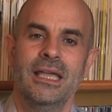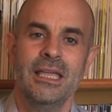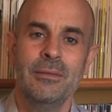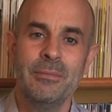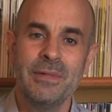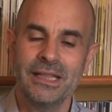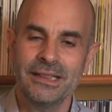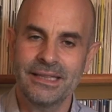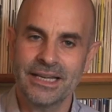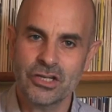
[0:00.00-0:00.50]

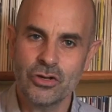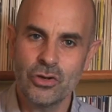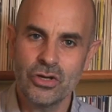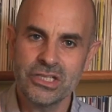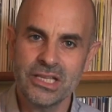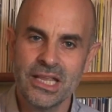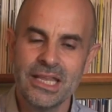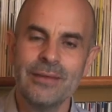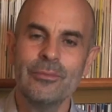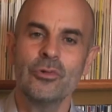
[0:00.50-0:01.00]

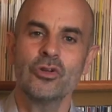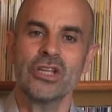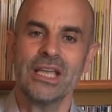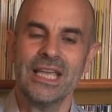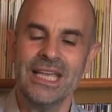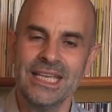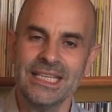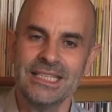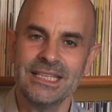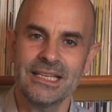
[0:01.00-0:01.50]
This is
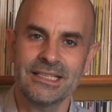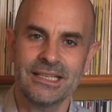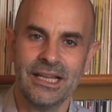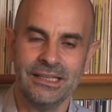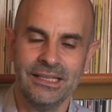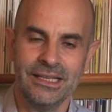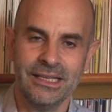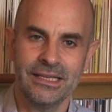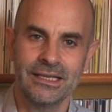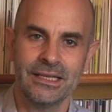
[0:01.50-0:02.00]
what good
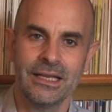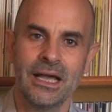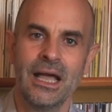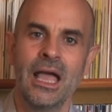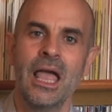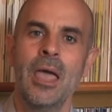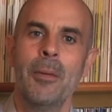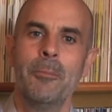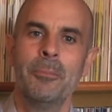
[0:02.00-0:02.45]
spellers do.